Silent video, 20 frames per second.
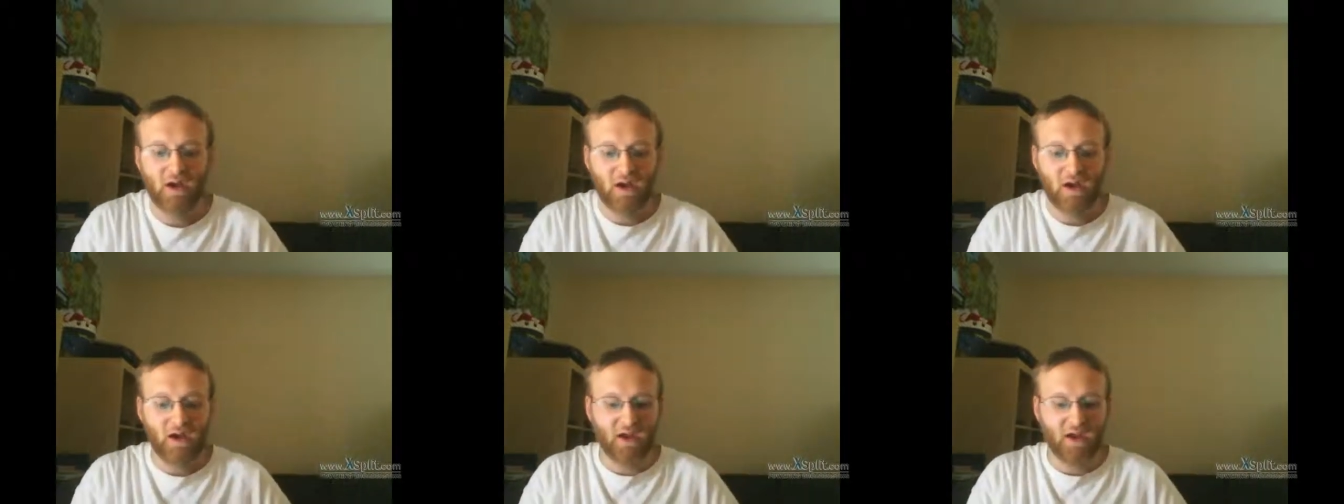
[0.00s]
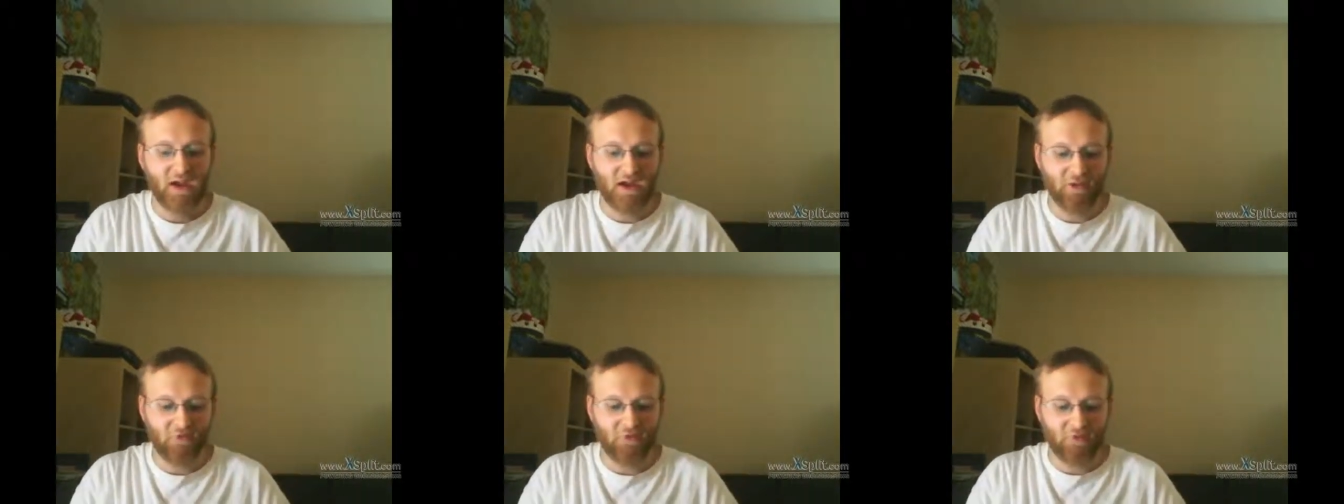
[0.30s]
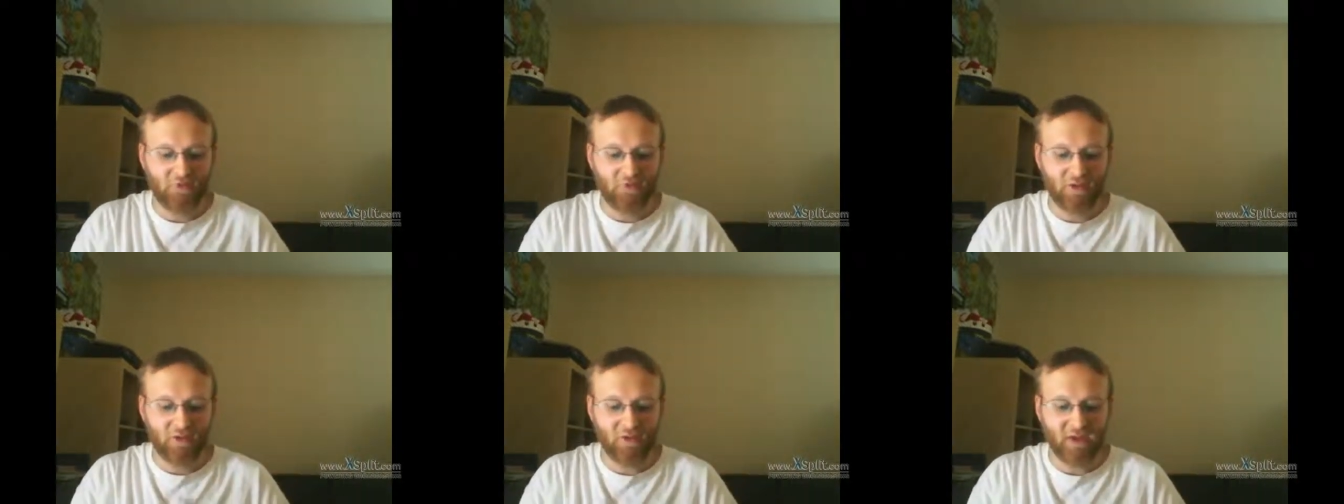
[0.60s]
It's
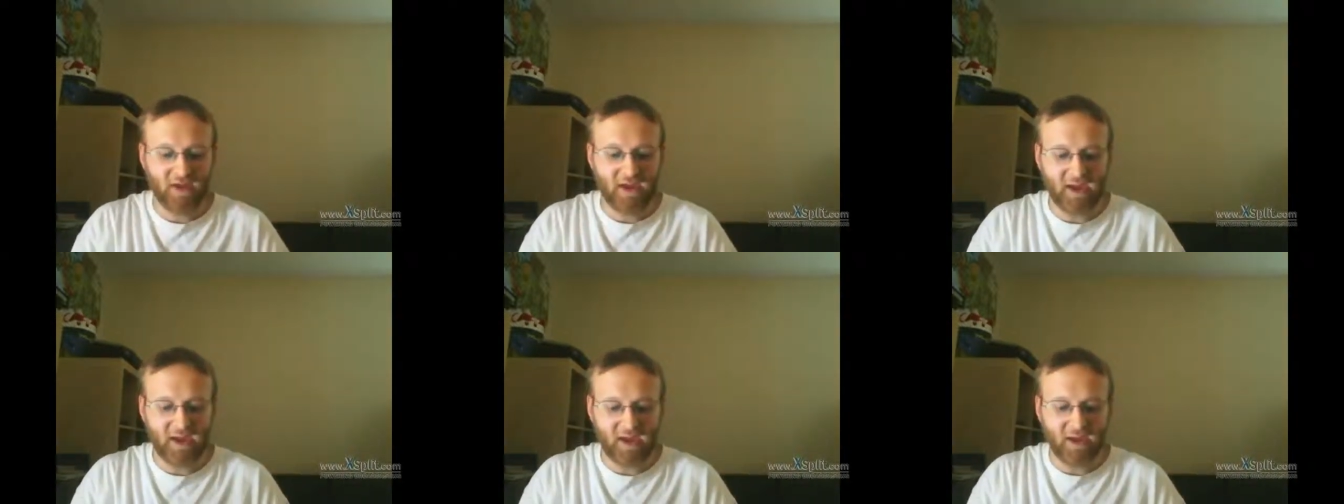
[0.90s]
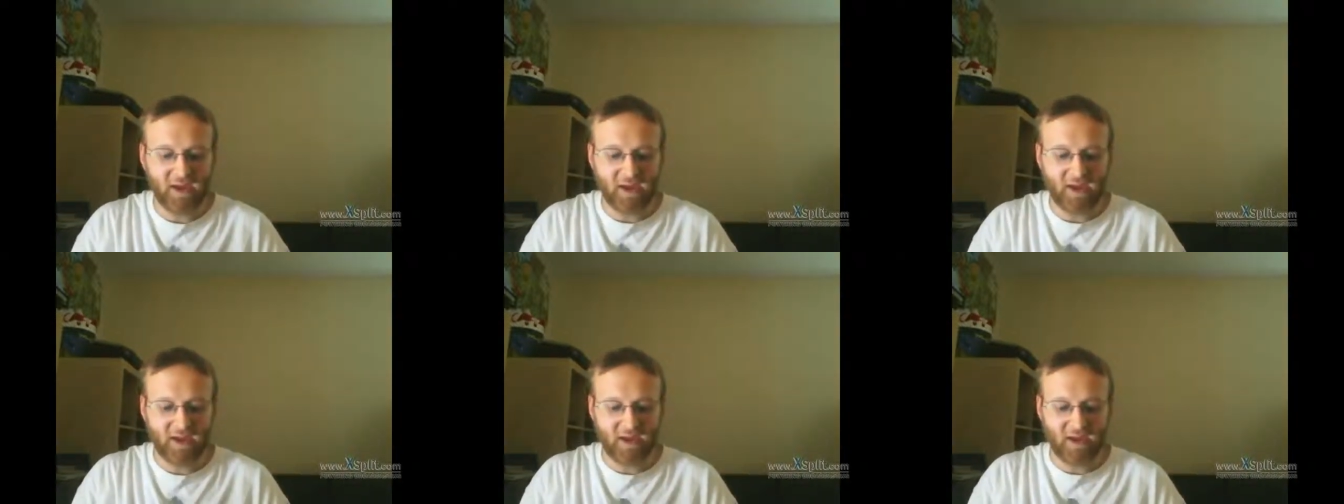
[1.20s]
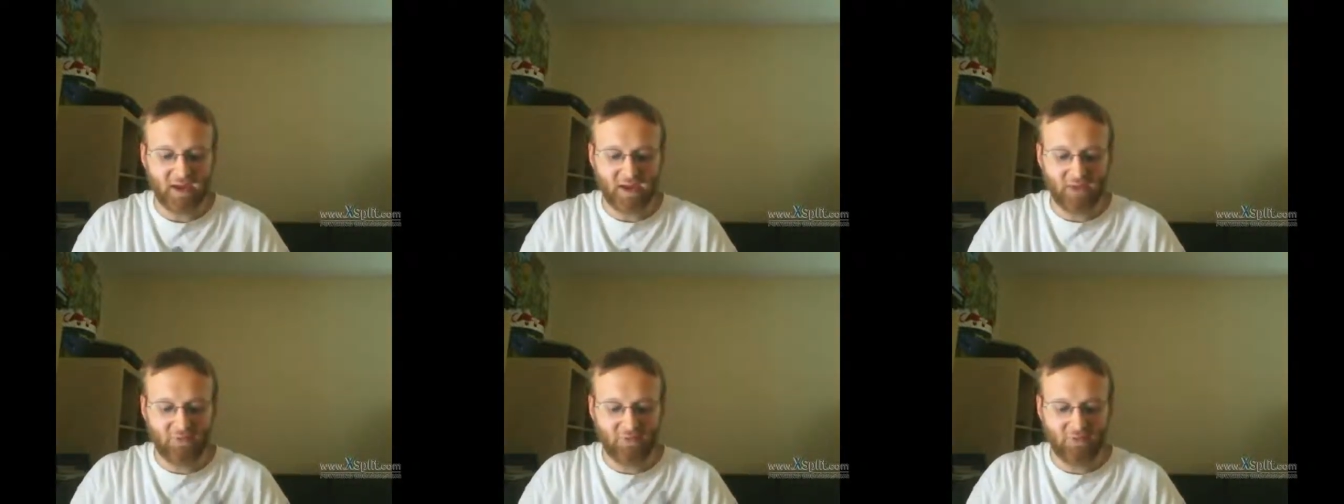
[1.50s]
clean.
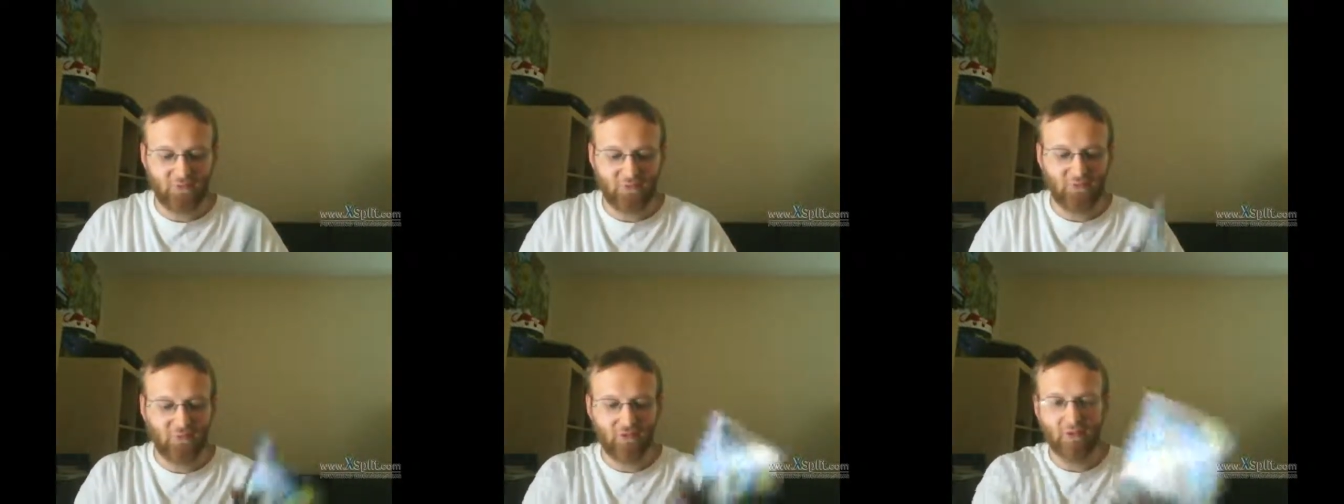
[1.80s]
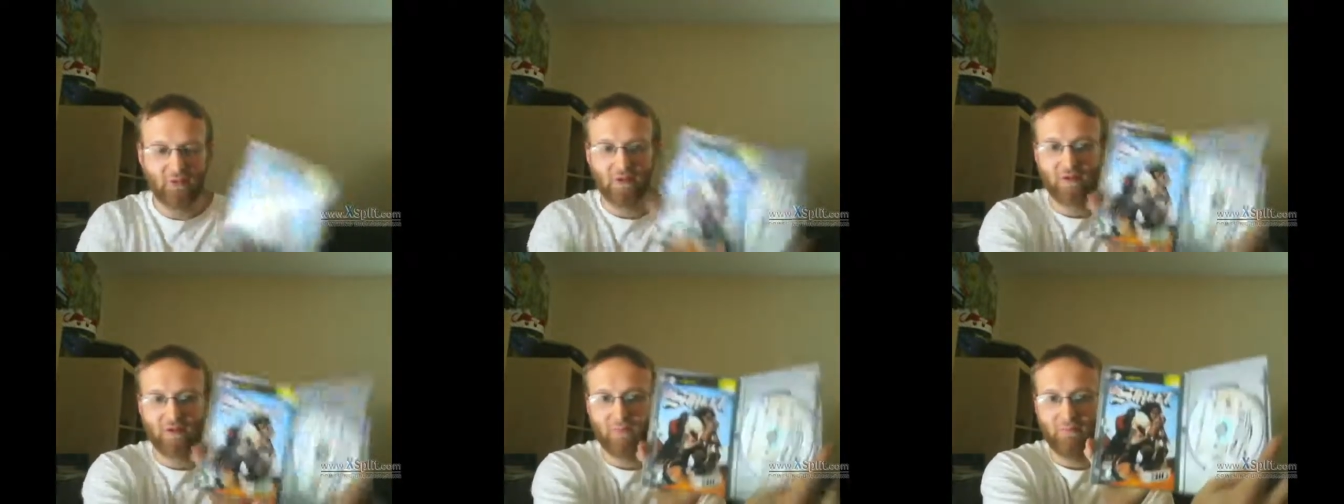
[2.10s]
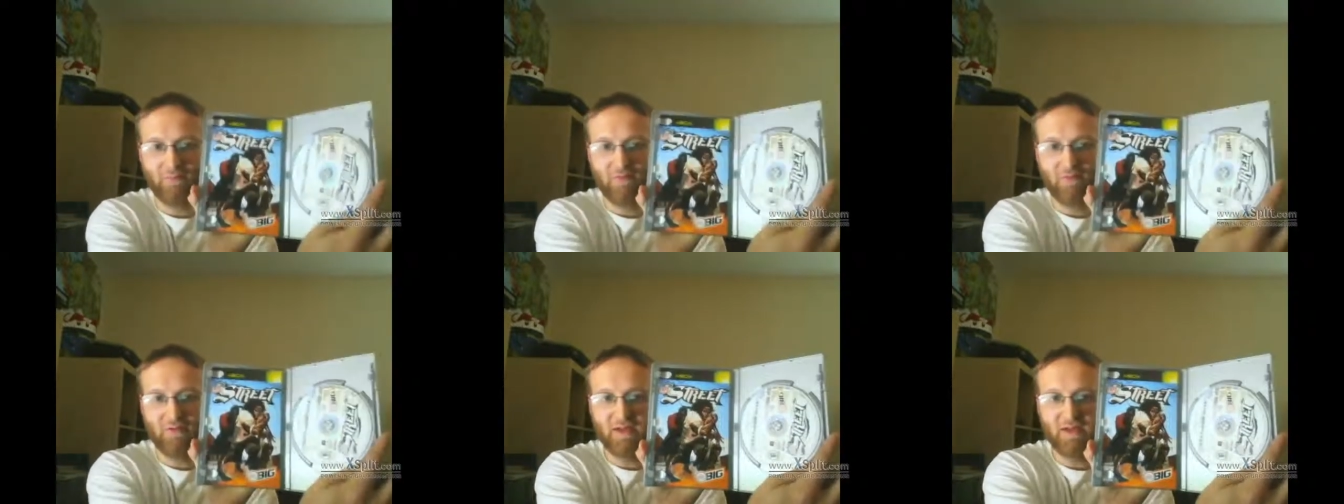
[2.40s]
It's
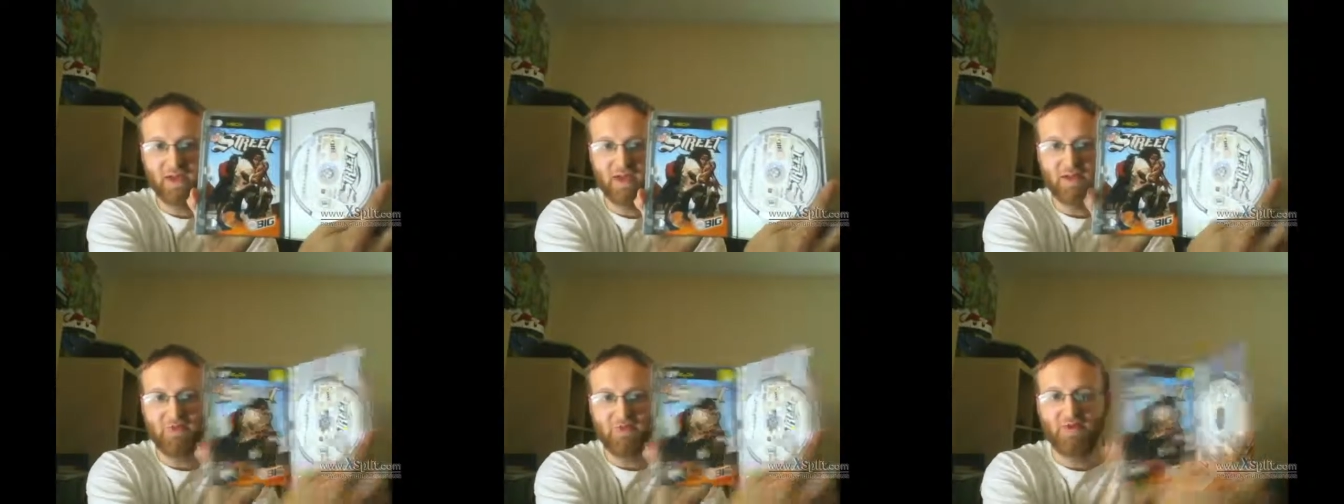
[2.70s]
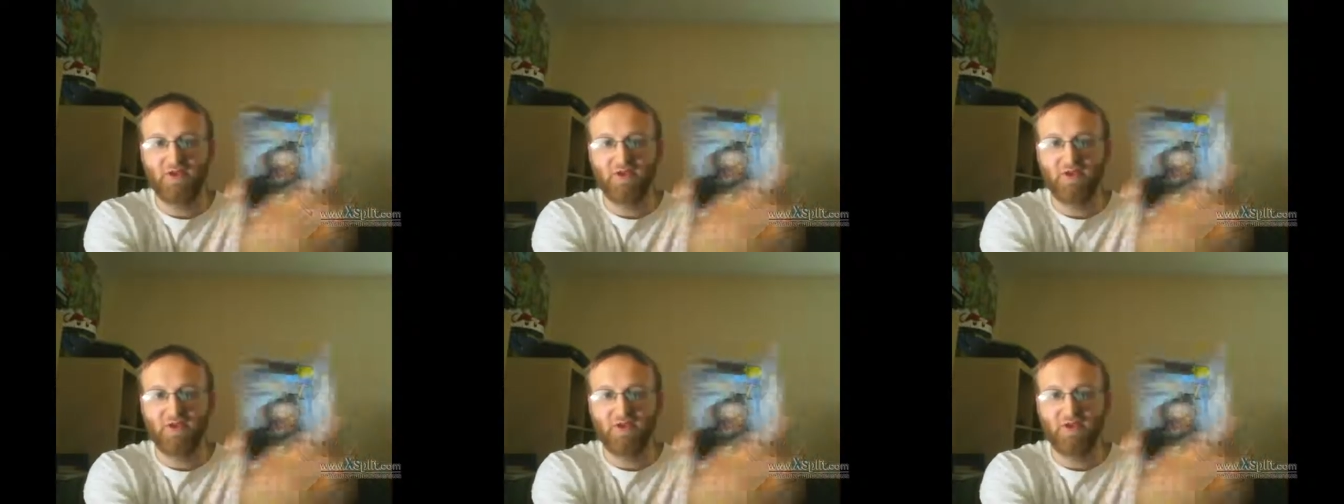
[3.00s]
complete.